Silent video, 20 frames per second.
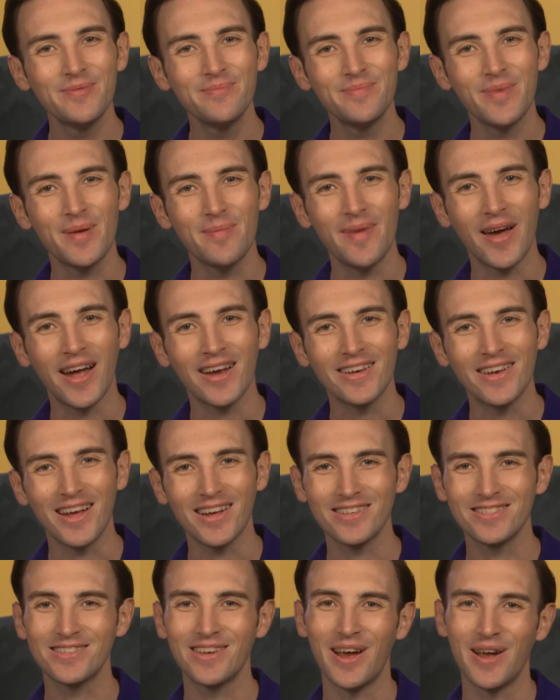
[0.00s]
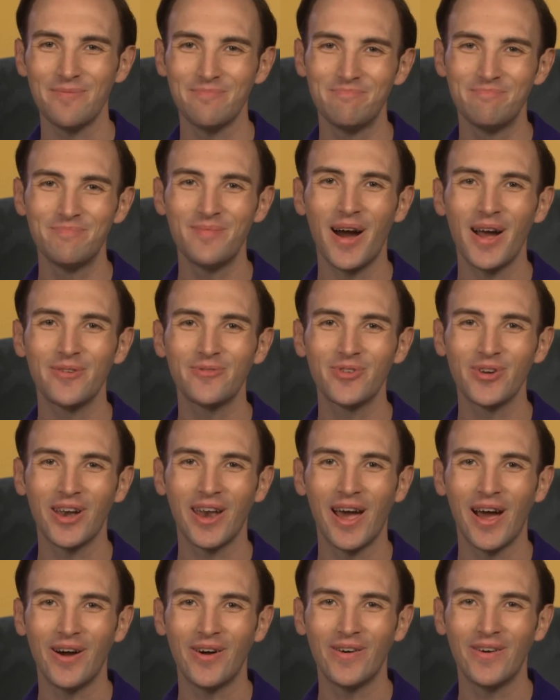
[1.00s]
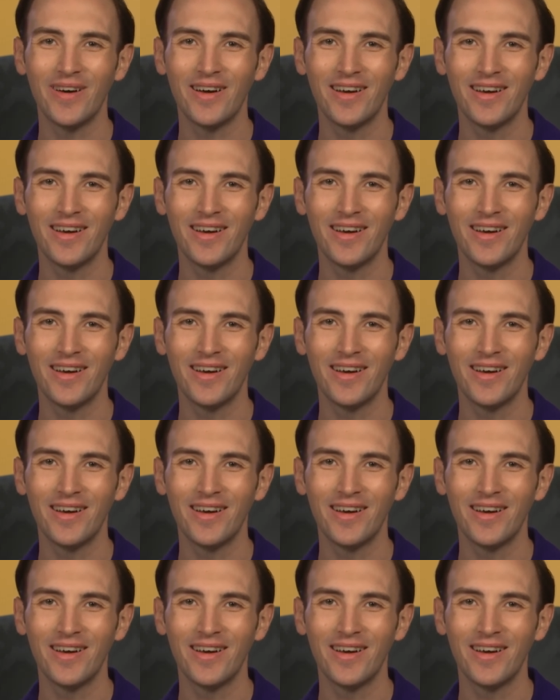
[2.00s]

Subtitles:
Be back next time. Bye for now.